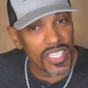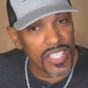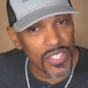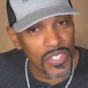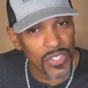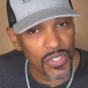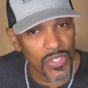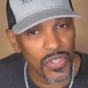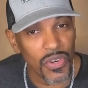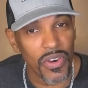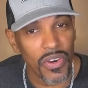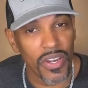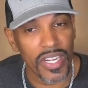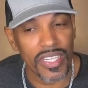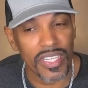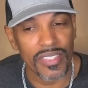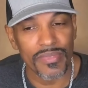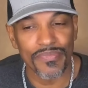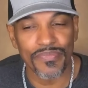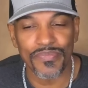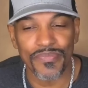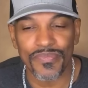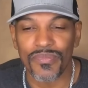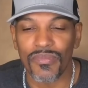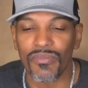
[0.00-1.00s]
in New York.
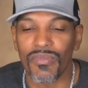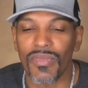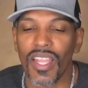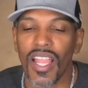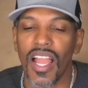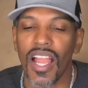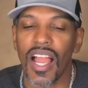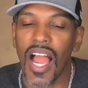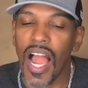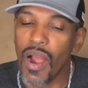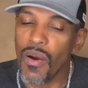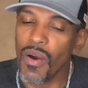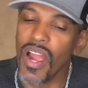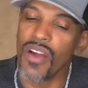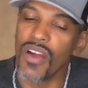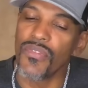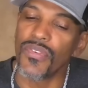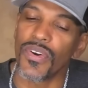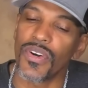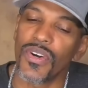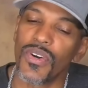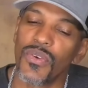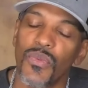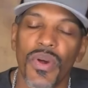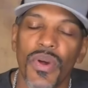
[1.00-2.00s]

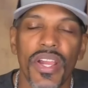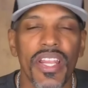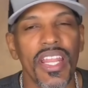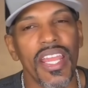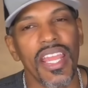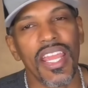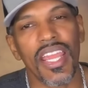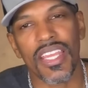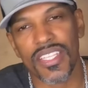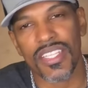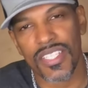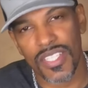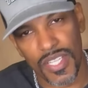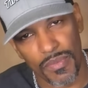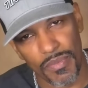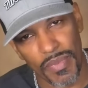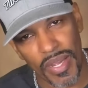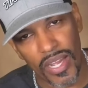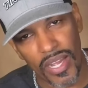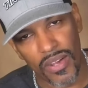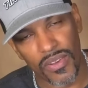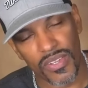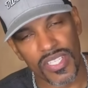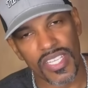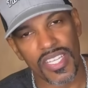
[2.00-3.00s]
However, when asked
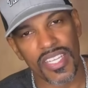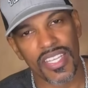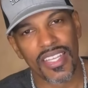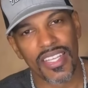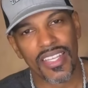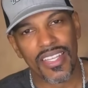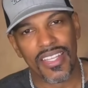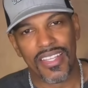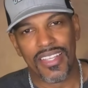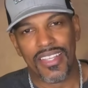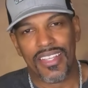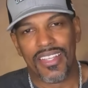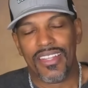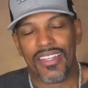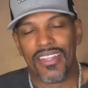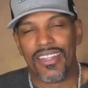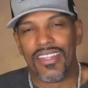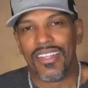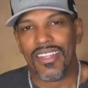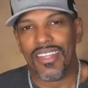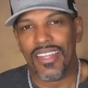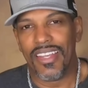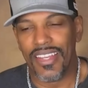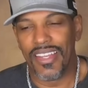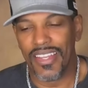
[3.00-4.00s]
about
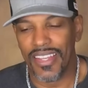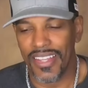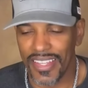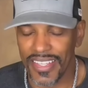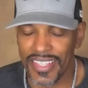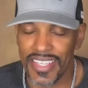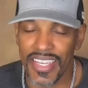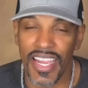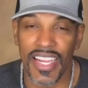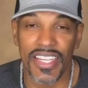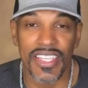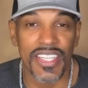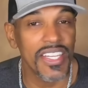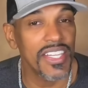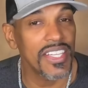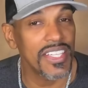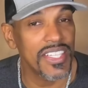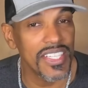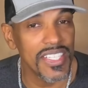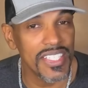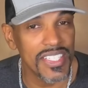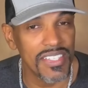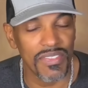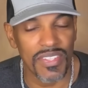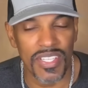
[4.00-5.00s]
the
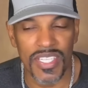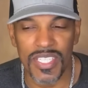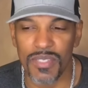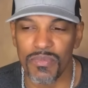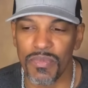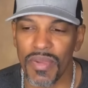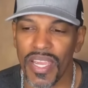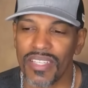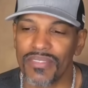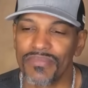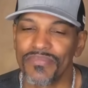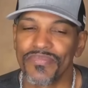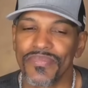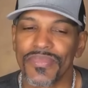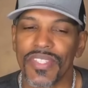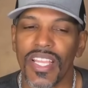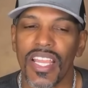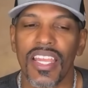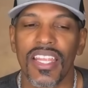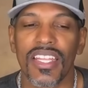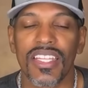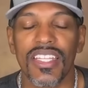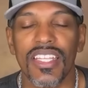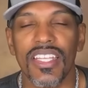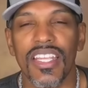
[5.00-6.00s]
identities of these men,
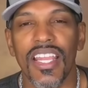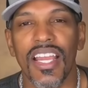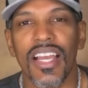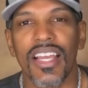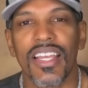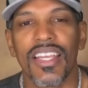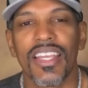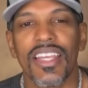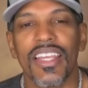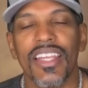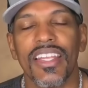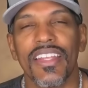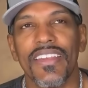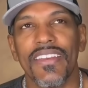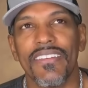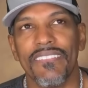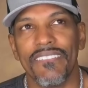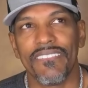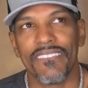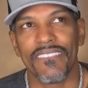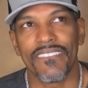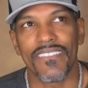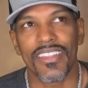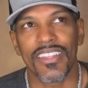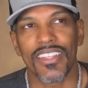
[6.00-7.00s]
the uh,
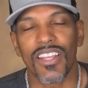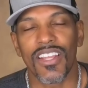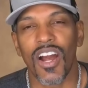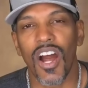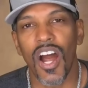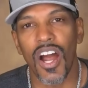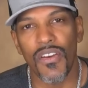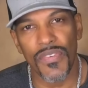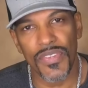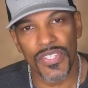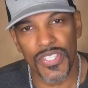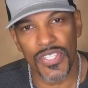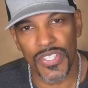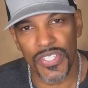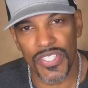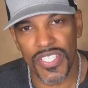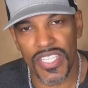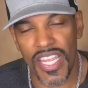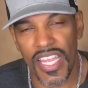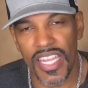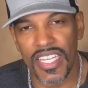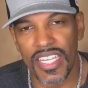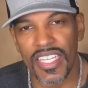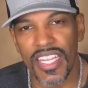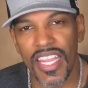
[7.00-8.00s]
the officer
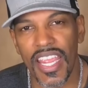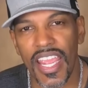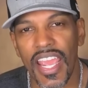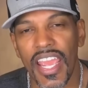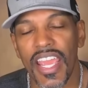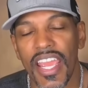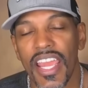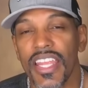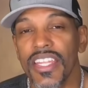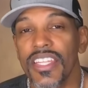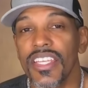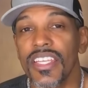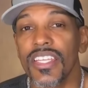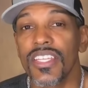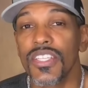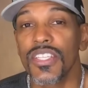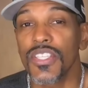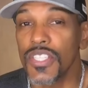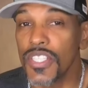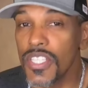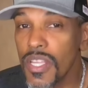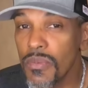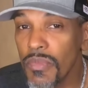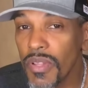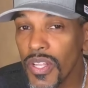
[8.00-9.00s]
said they had
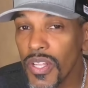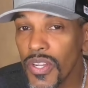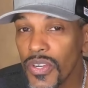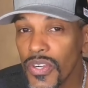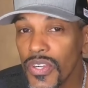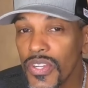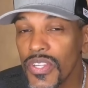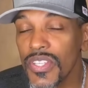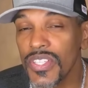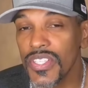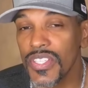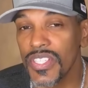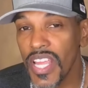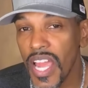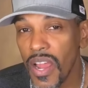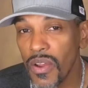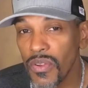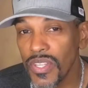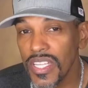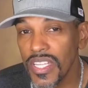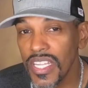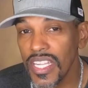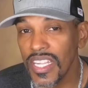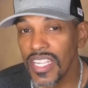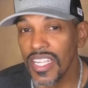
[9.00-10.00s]
similar
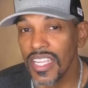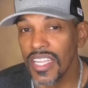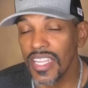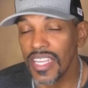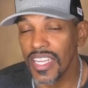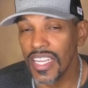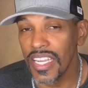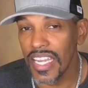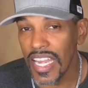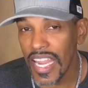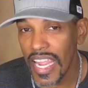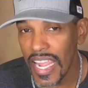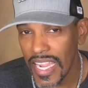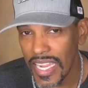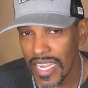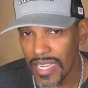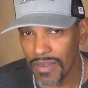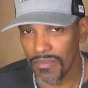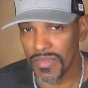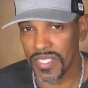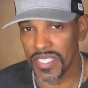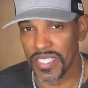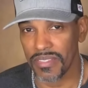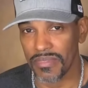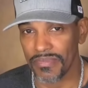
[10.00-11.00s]
sounding
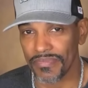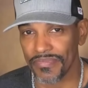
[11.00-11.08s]
names